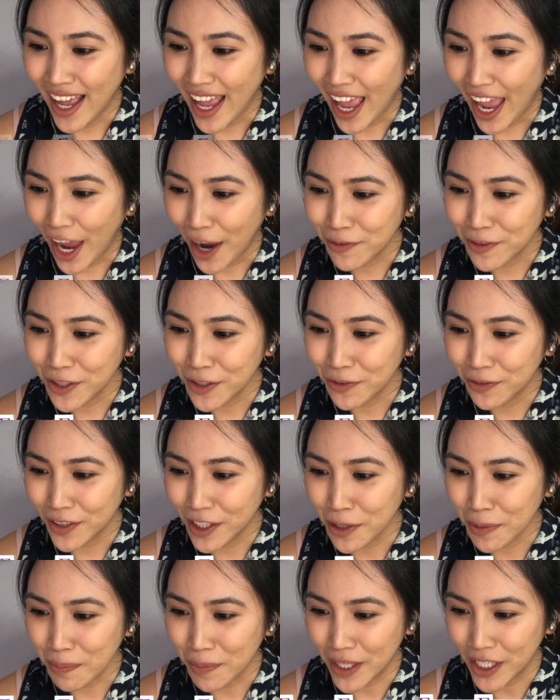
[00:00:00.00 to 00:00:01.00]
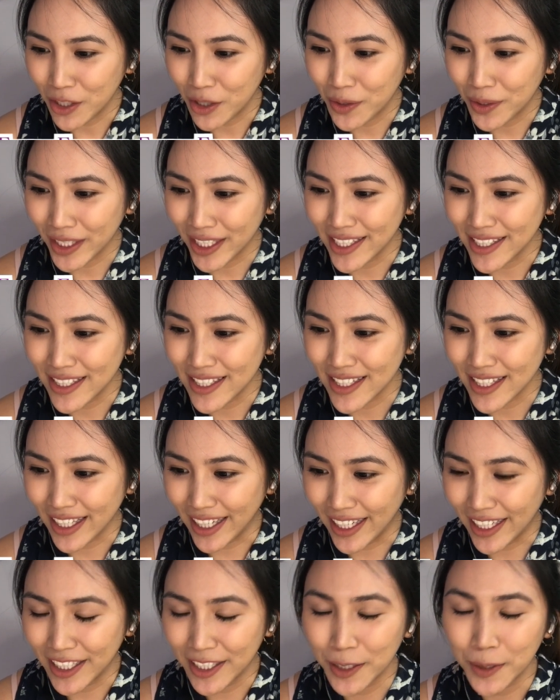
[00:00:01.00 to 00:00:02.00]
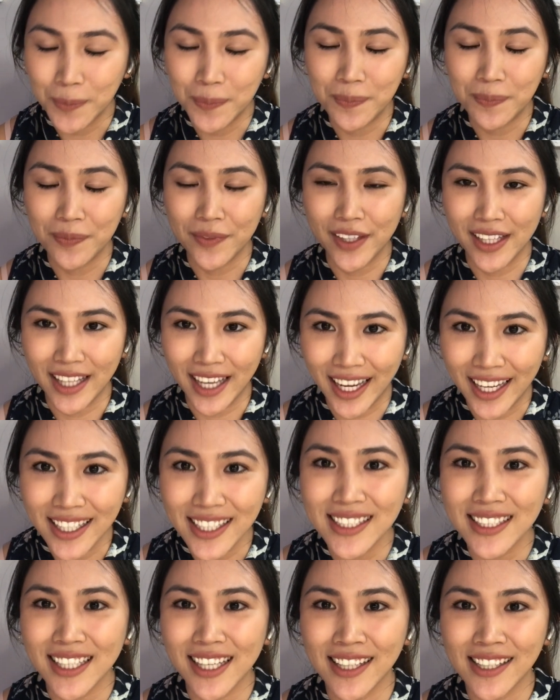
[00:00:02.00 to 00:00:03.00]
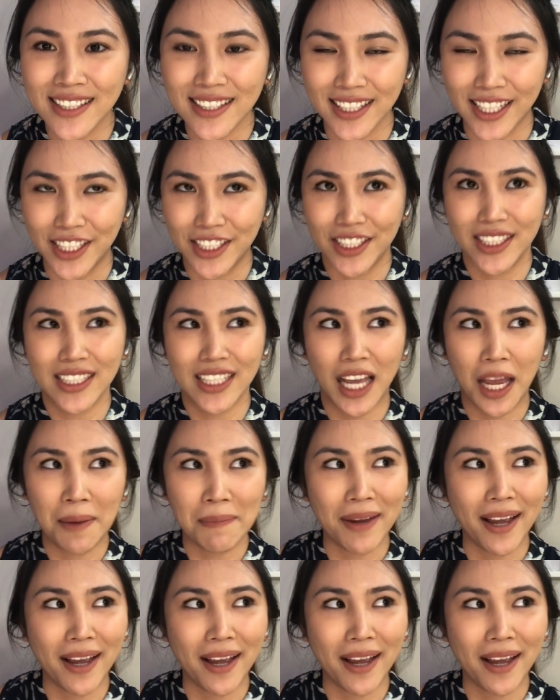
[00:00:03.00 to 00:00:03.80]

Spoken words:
Every Filipino can sing. That is a stereotype.